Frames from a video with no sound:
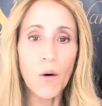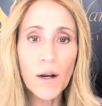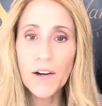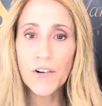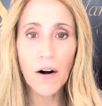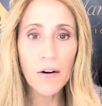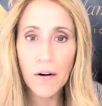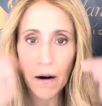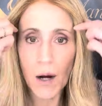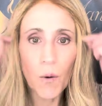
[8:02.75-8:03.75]
want it
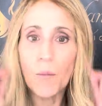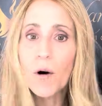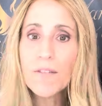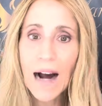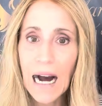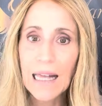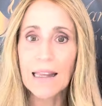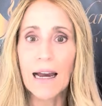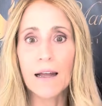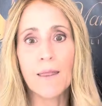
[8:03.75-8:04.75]
darker, I want more of a
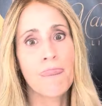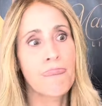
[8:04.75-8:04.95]
highlight,